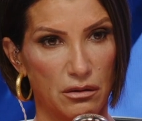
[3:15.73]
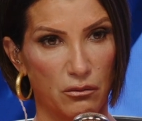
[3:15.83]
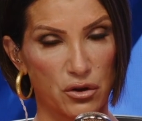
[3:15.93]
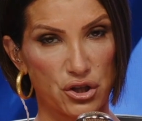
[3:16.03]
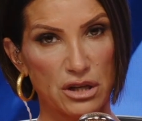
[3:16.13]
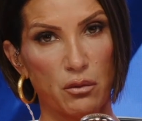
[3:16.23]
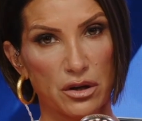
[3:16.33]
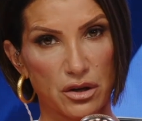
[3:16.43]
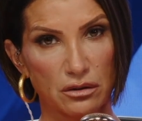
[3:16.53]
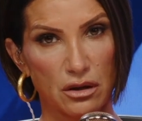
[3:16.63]
where she
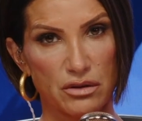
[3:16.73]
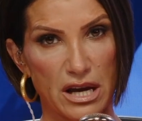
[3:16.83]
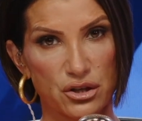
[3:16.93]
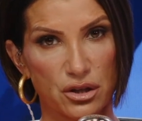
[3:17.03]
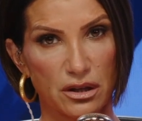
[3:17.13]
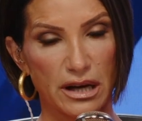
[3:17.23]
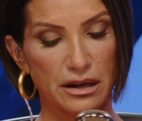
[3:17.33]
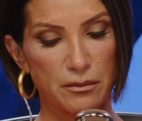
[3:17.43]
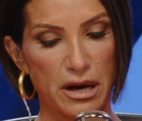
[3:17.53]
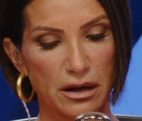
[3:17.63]
was, her location in
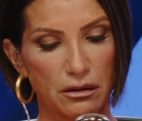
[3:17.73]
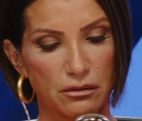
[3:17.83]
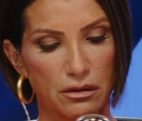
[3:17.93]
County Mayo.